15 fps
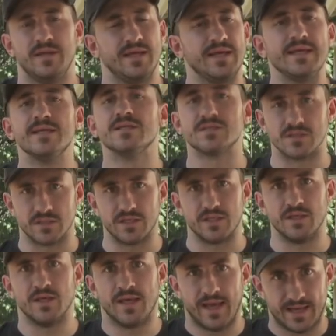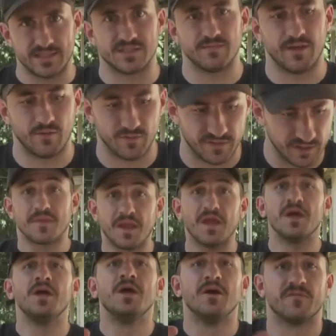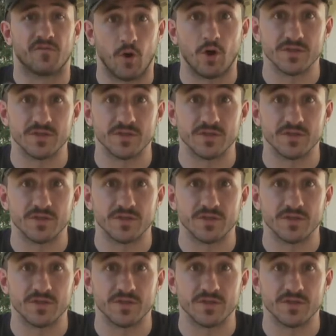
easily estimate with these. For